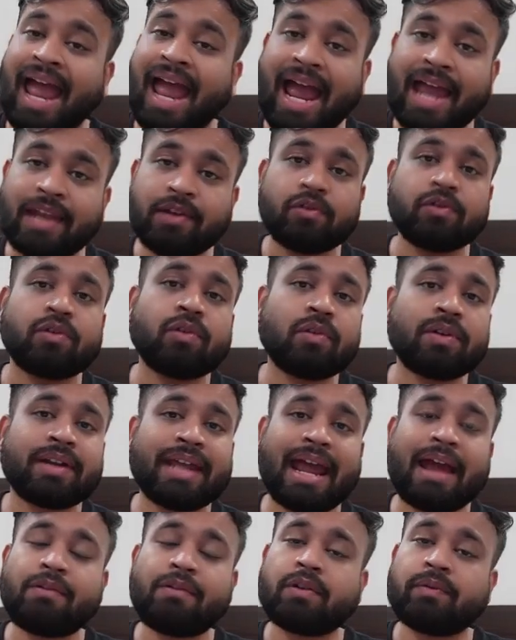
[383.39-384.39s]
and you don't
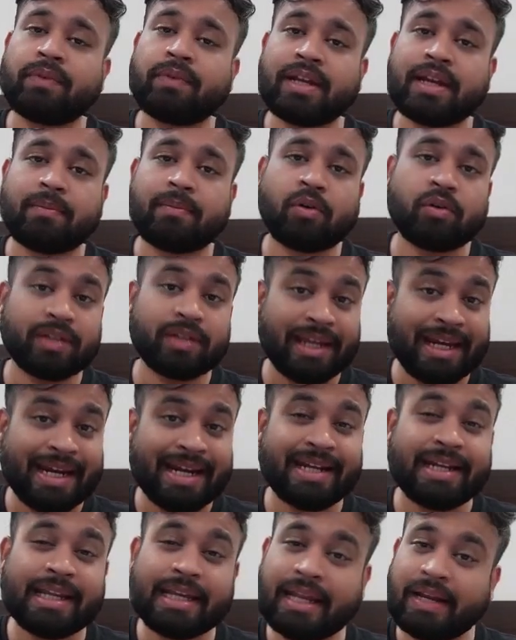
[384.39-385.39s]
have to worry about the
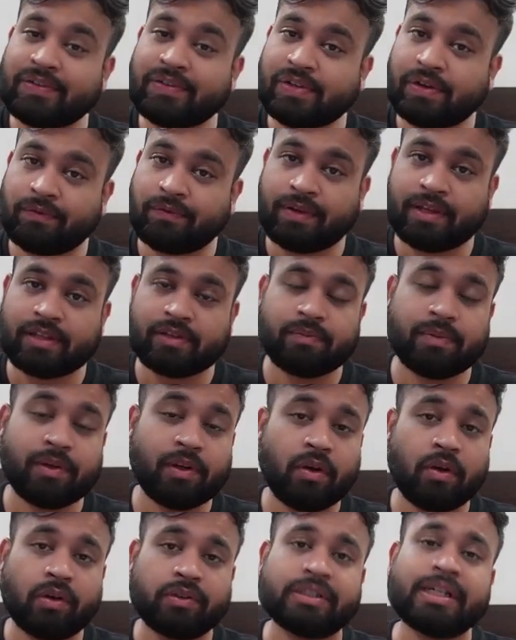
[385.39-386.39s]
integration phase,
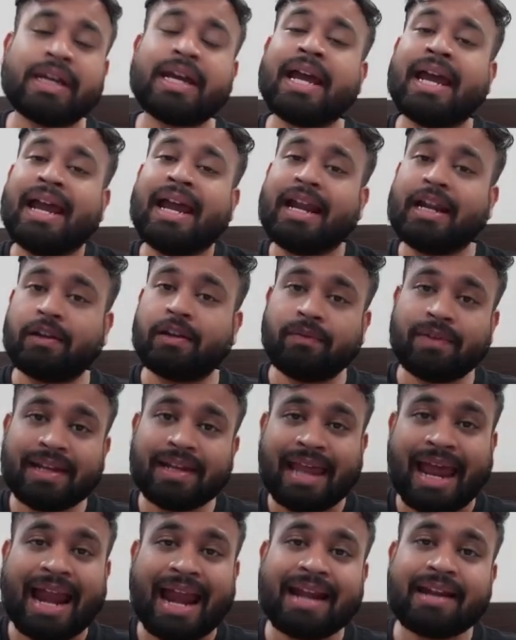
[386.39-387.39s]
because it
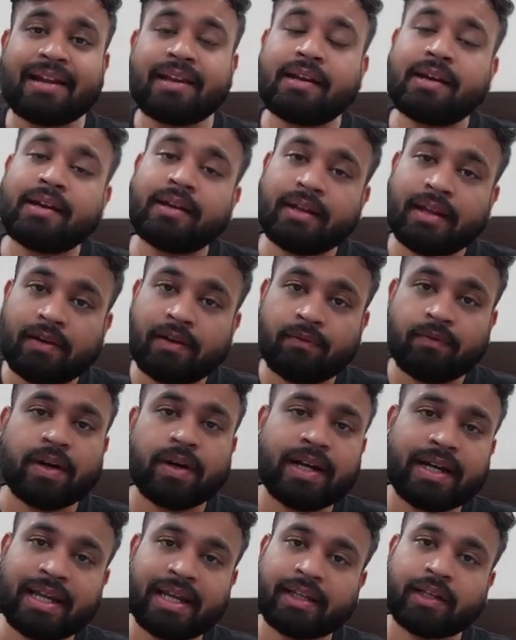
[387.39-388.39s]
will handle it in
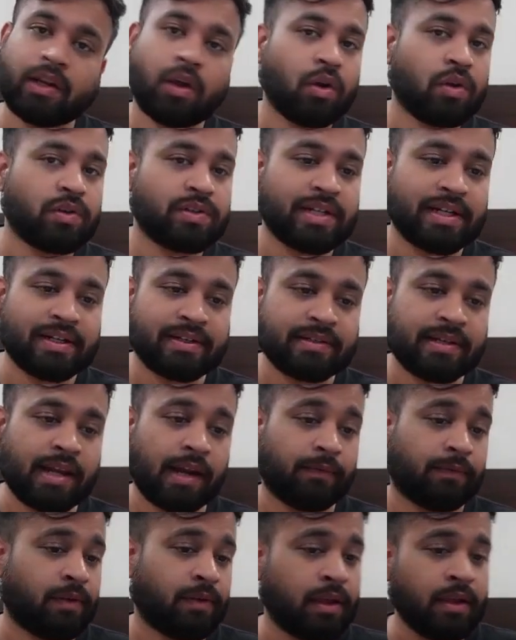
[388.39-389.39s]
one technology
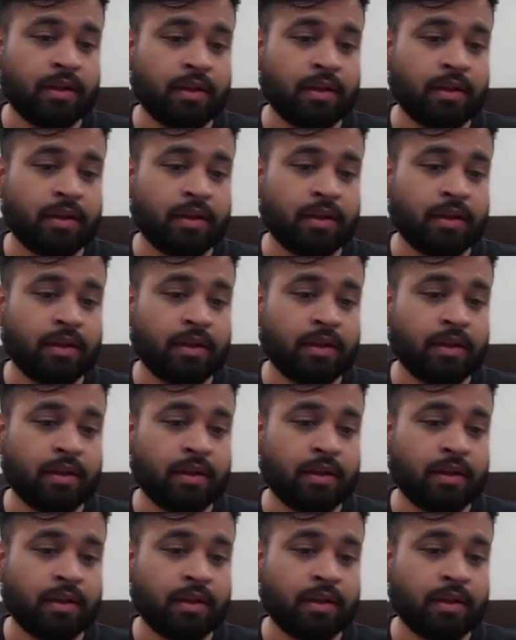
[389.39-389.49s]
itself.